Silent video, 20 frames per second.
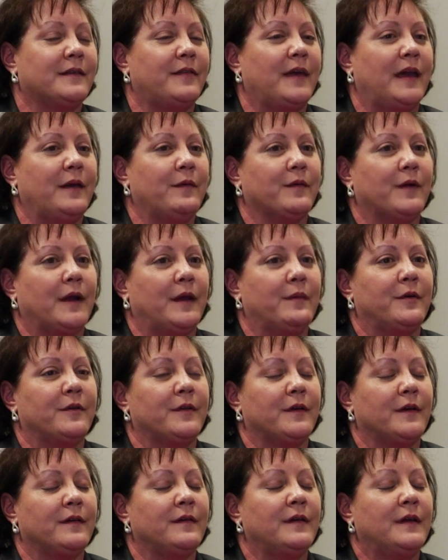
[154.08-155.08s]
so they were able
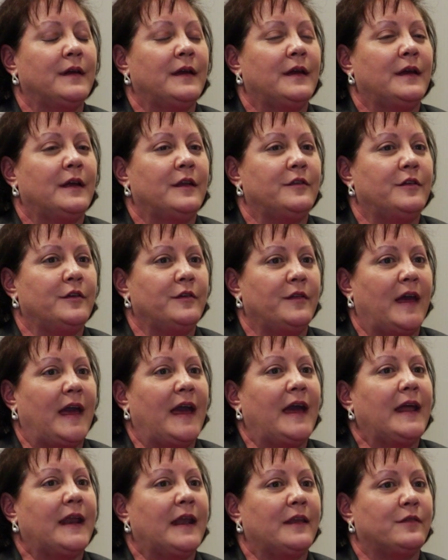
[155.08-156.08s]
to do
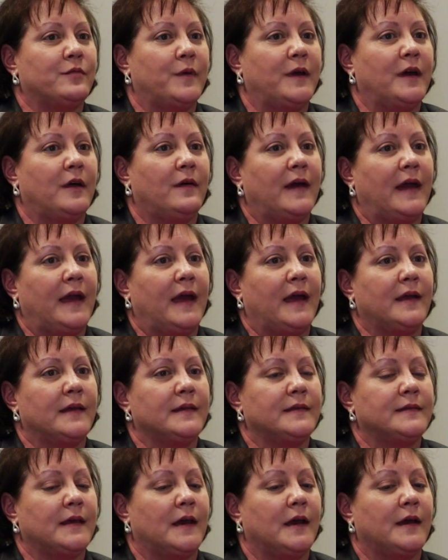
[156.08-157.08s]
that, as well
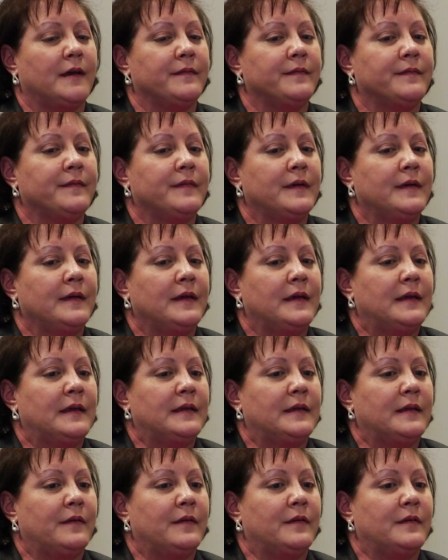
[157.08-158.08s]
as
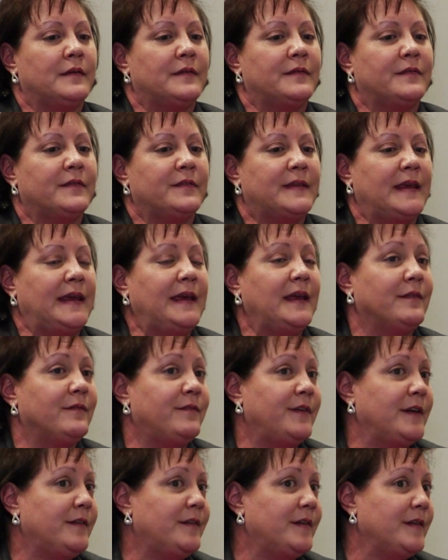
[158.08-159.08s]
see
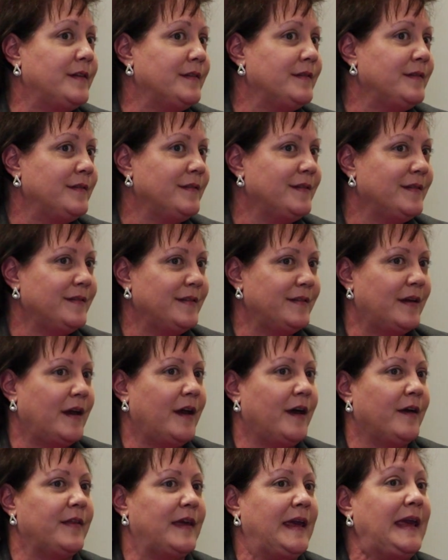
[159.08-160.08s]
and feeling
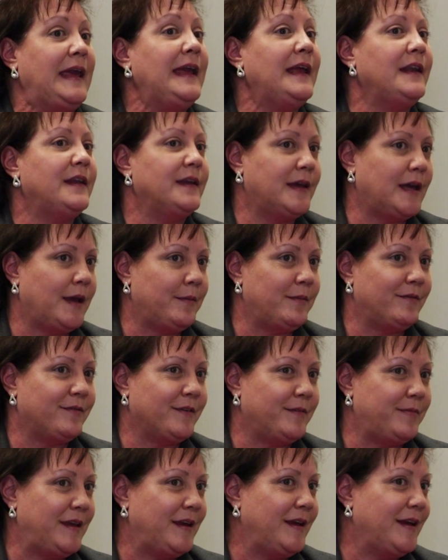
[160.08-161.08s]
the heat coming
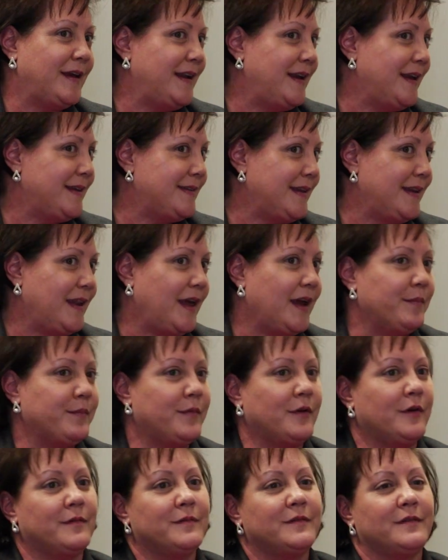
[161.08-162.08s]
from the incandescent light
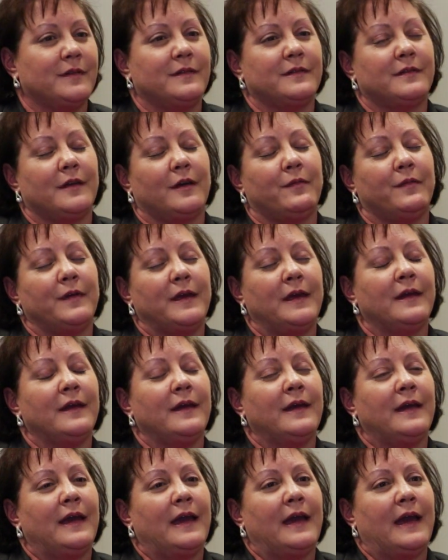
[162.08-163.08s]
bulbs. And so we
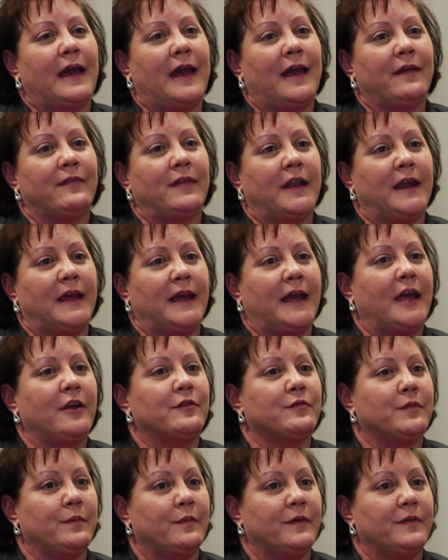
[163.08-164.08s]
have that
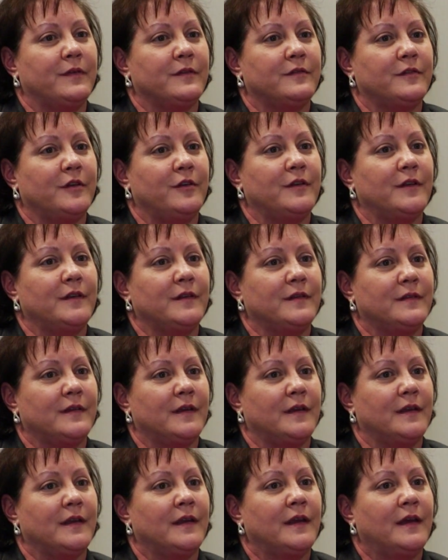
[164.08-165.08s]
engagement with the students
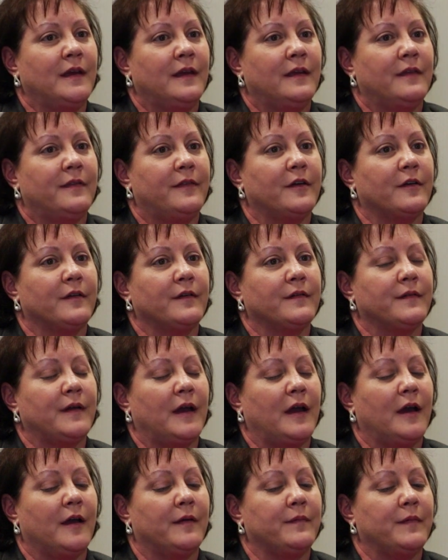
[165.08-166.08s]
and their
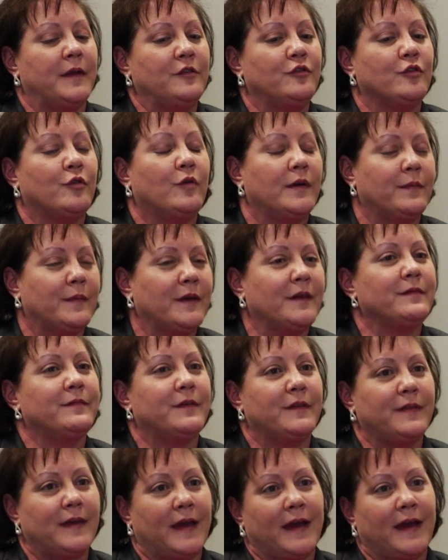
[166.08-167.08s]
enjoyment with